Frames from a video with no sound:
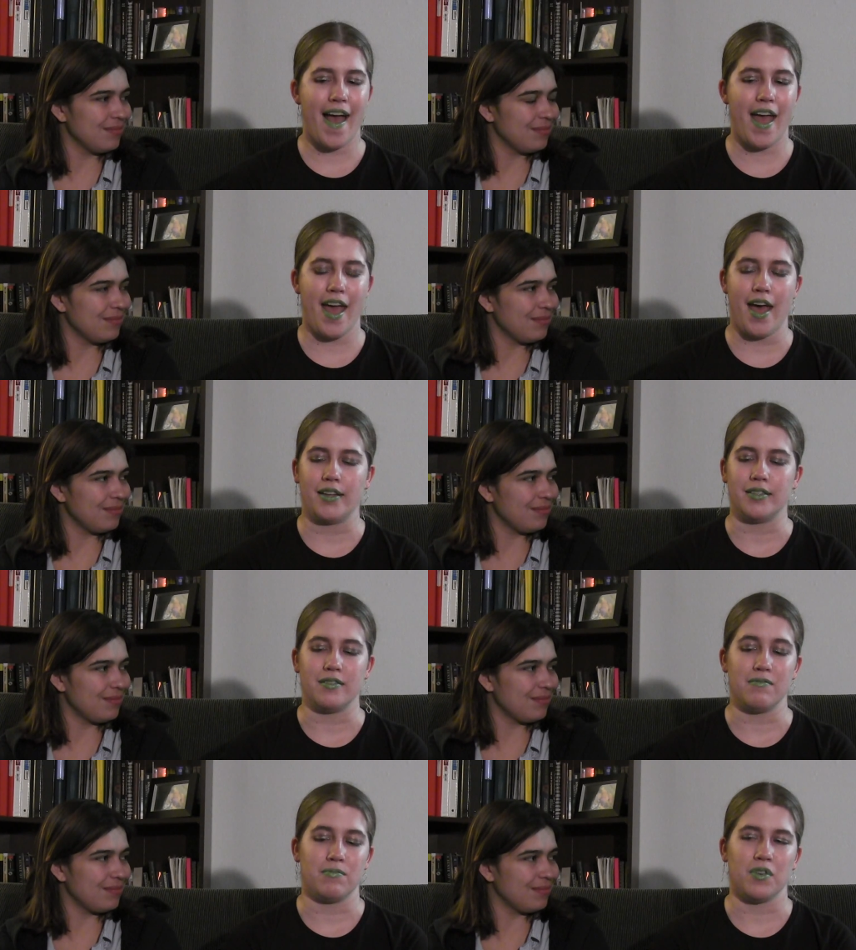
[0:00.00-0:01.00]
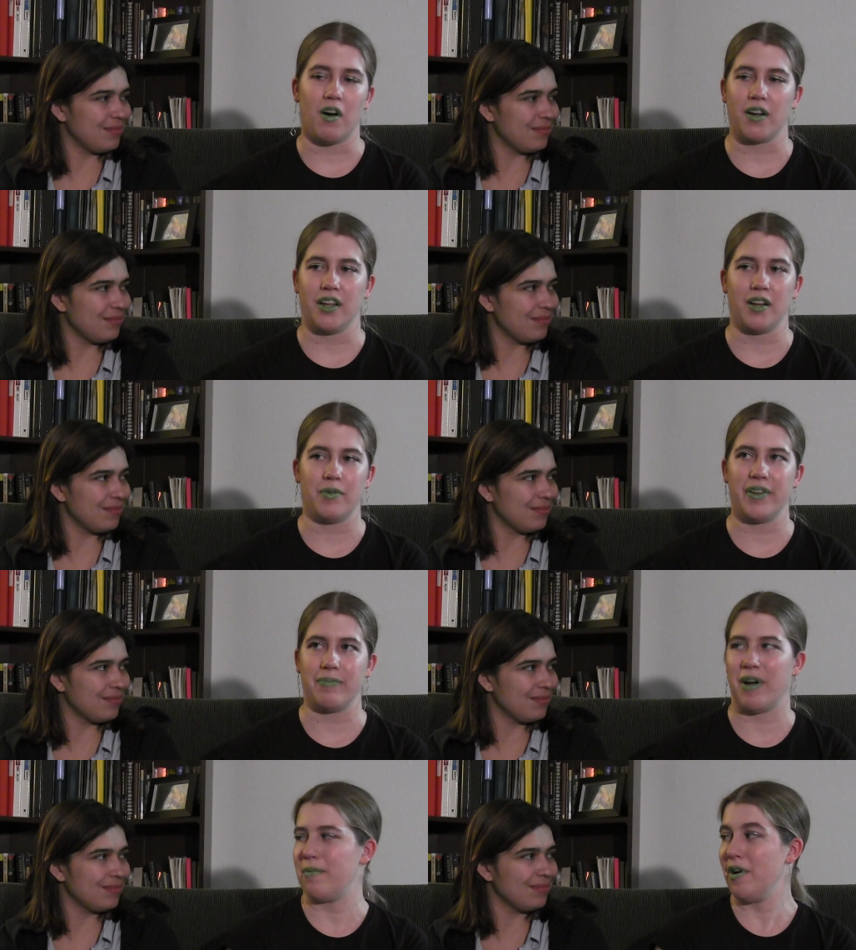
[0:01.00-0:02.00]
Speaker 1: And talking with
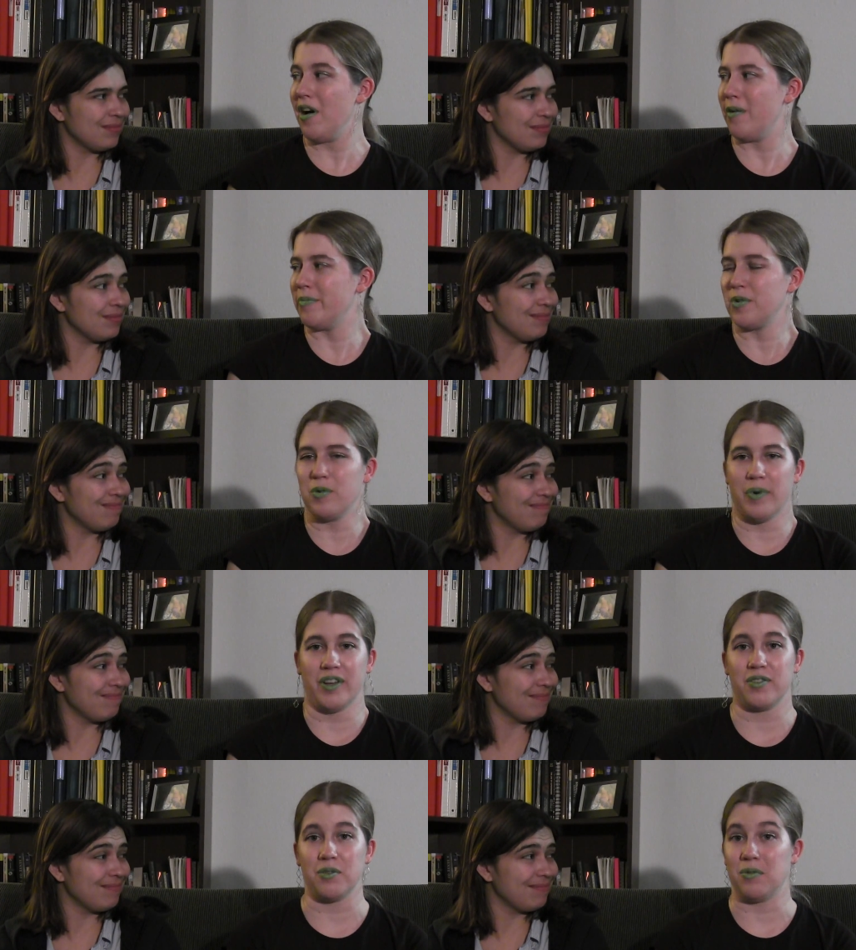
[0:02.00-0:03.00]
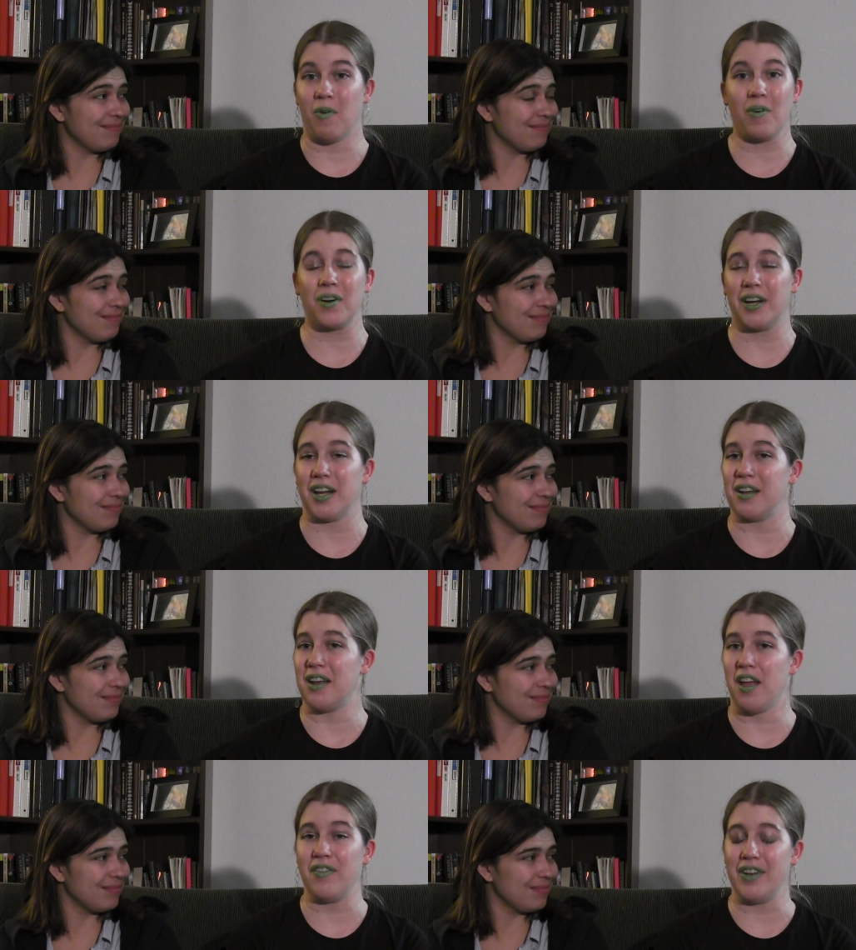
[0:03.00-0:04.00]
my mom, who went to Oregon,
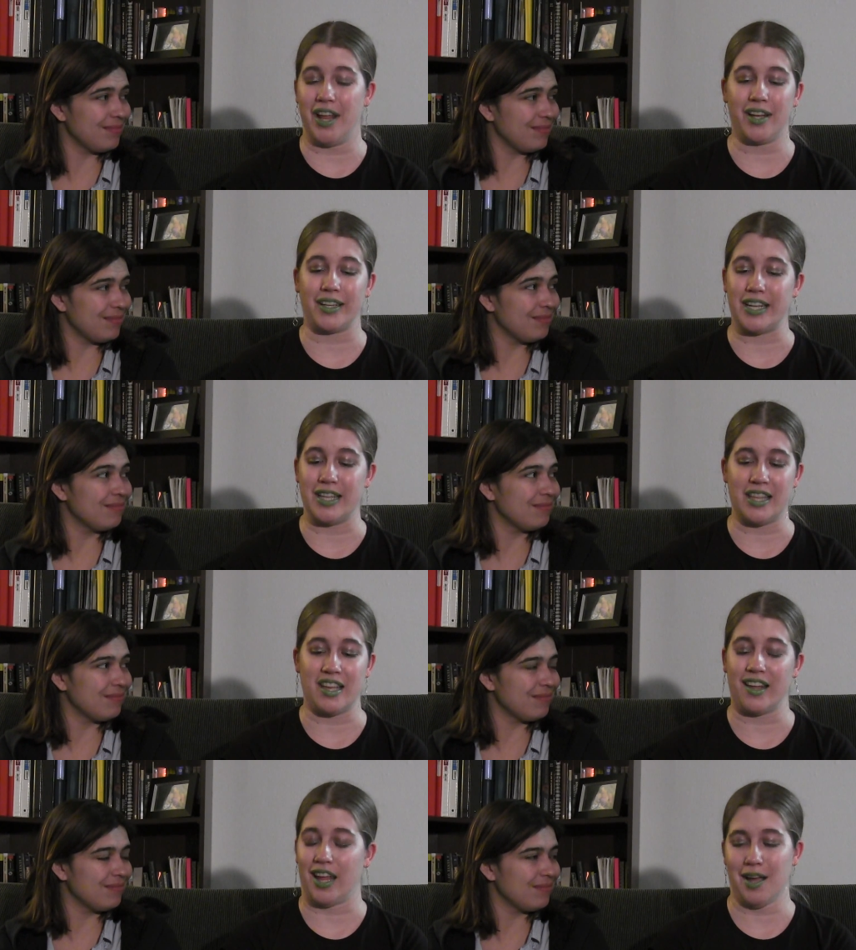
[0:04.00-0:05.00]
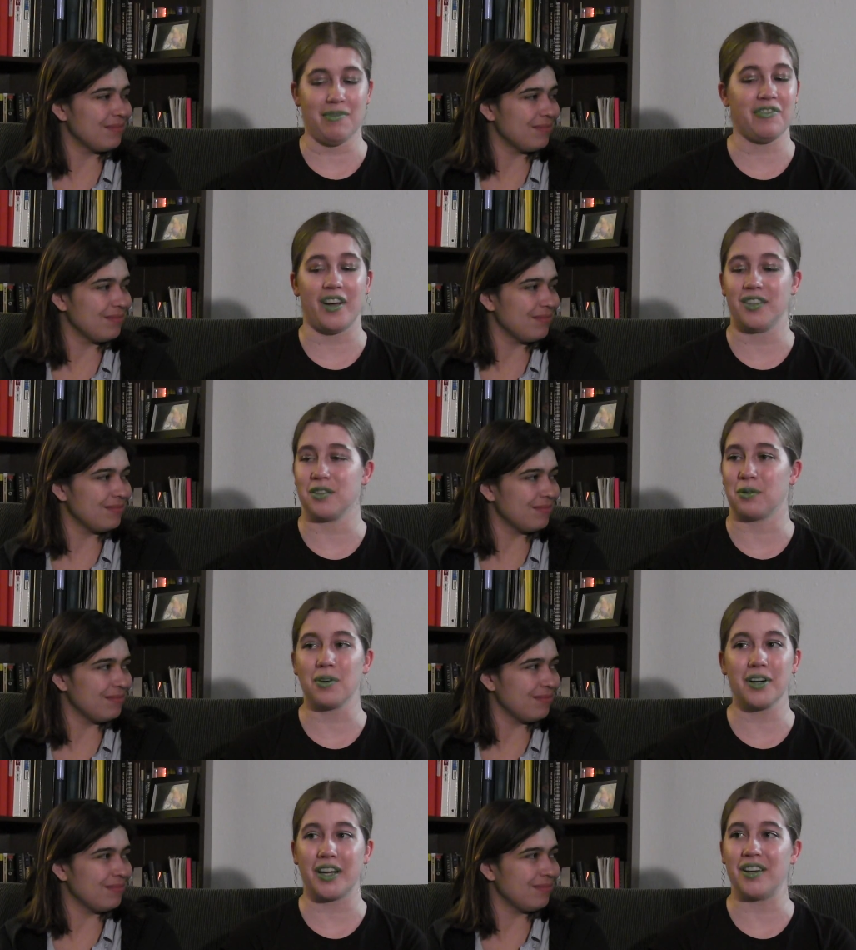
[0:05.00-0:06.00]
evidently the Gamma Phis at
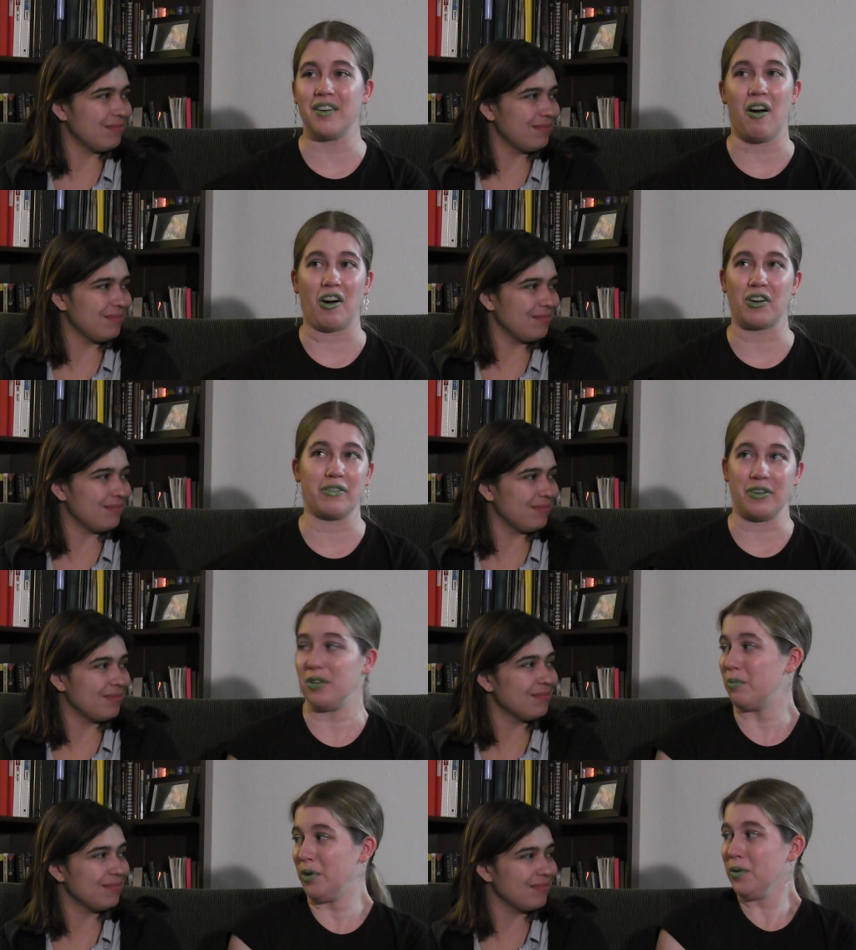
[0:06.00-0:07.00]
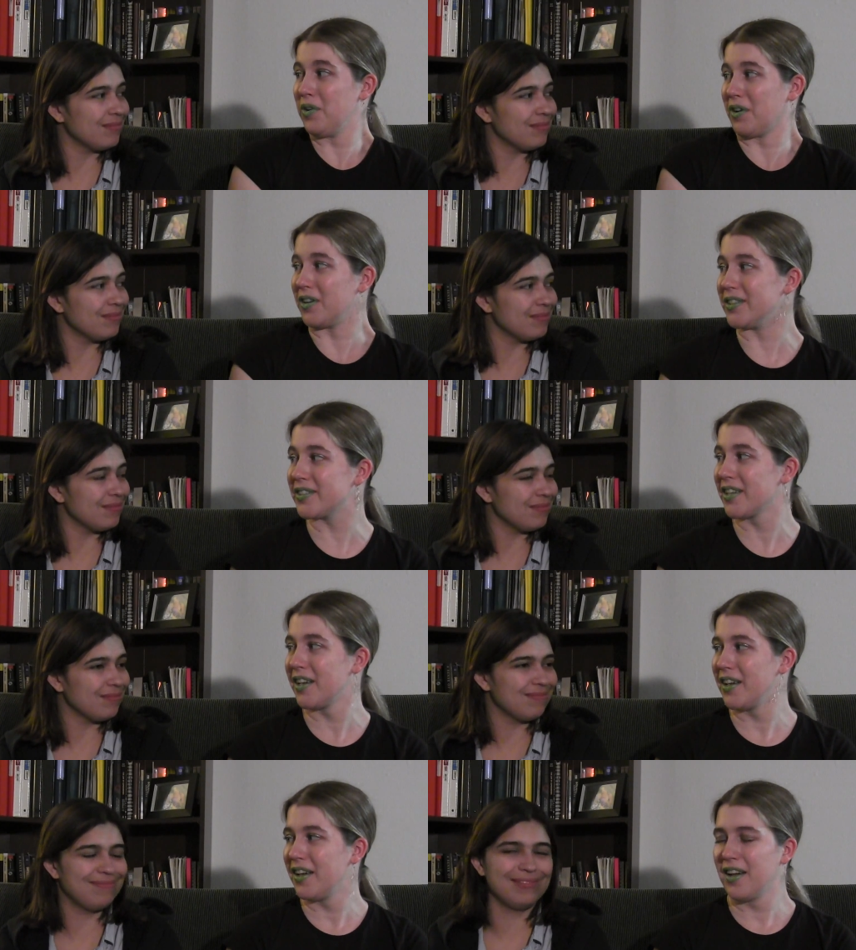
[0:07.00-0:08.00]
Oregon are real woo girls,
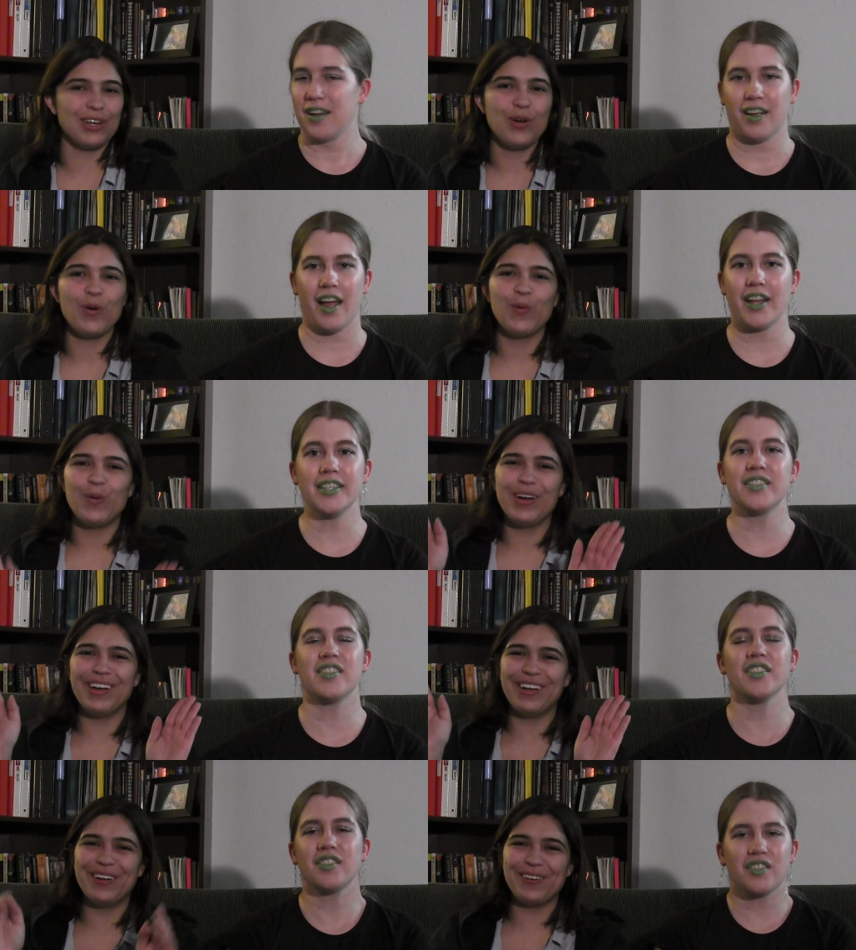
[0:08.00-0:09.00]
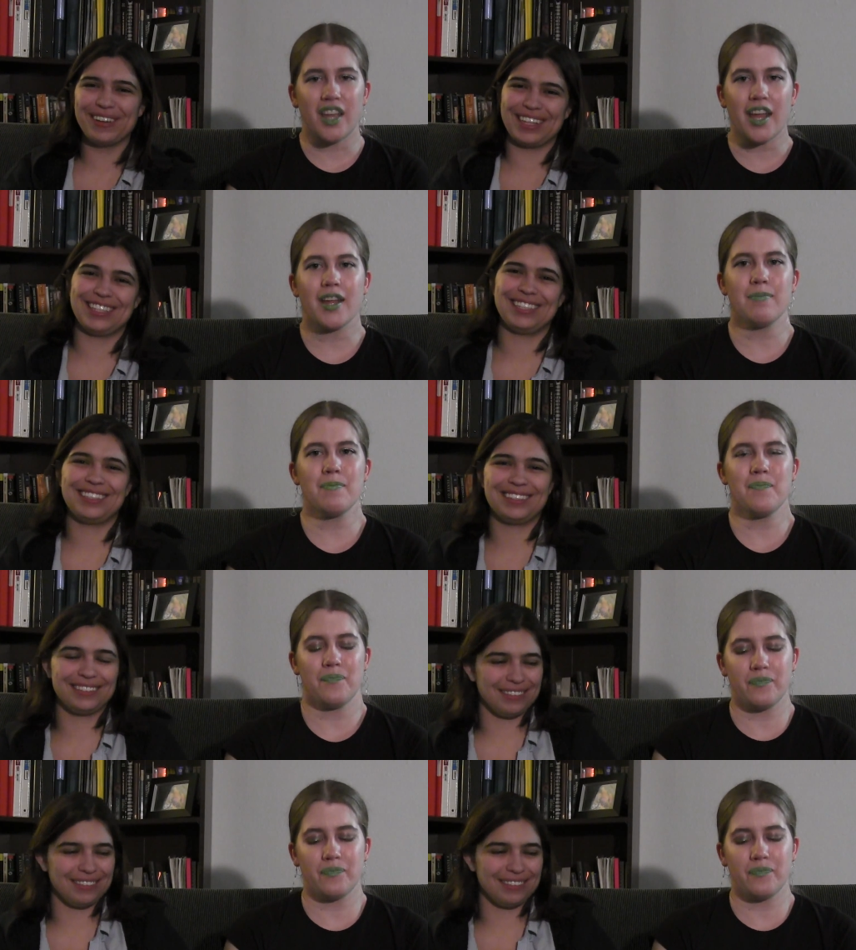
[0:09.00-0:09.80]
and it's woo. the same